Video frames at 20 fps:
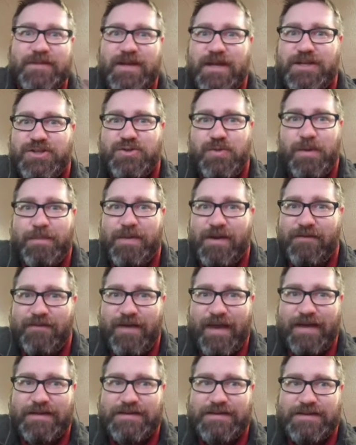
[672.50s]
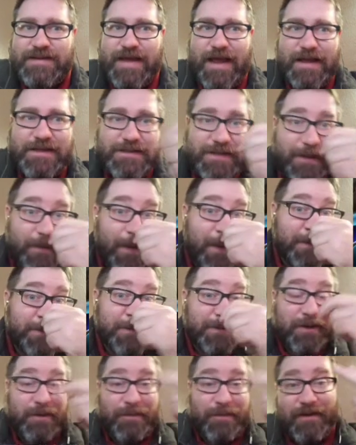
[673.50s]
sweeping advance attached, and that's a
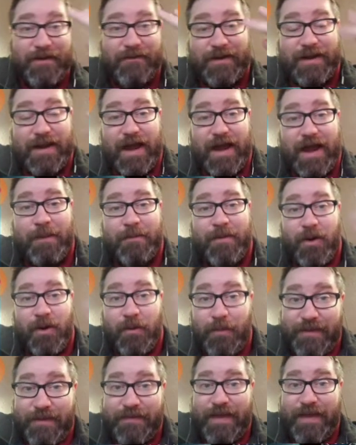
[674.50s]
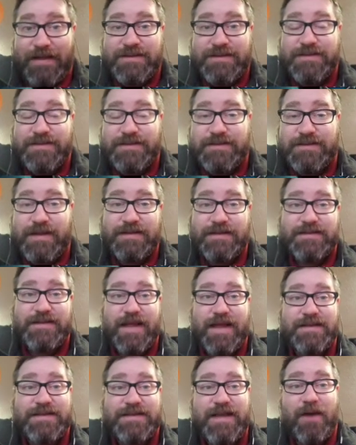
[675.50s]
little bit of a combo, but that's
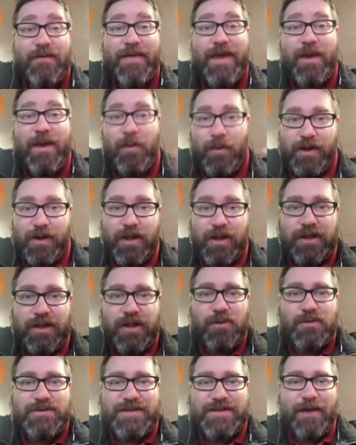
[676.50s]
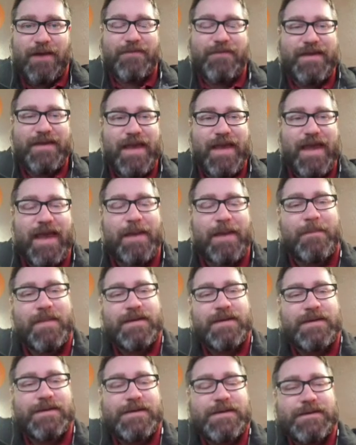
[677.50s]
how they would close out the game.
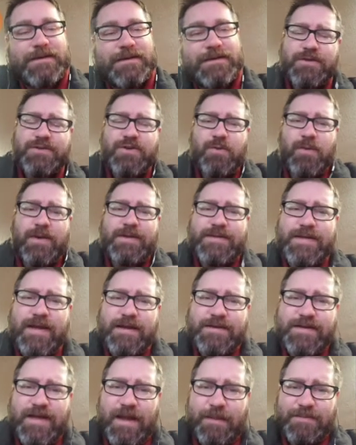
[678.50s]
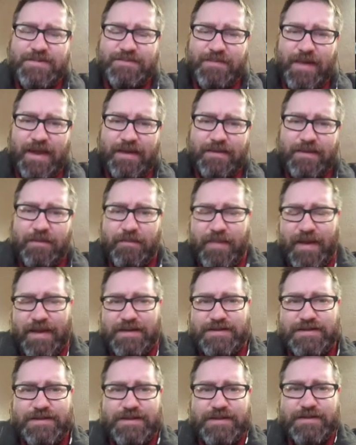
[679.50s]
So, what deck types make the
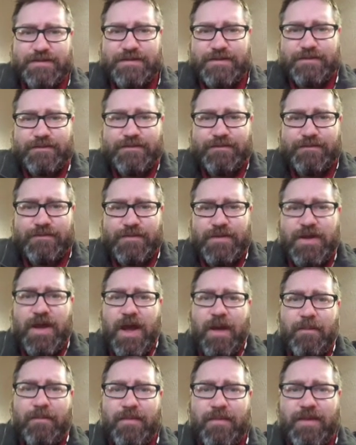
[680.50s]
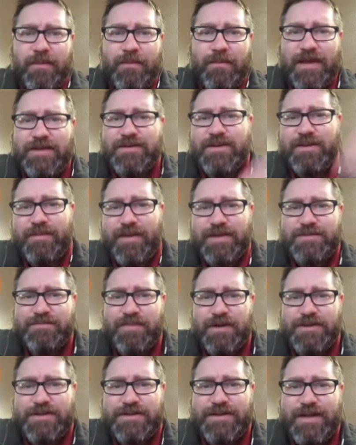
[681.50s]
best the best
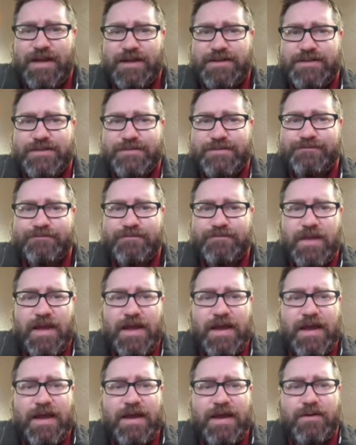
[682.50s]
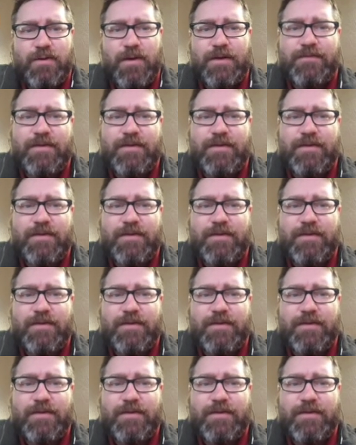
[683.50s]
budget decks? Quite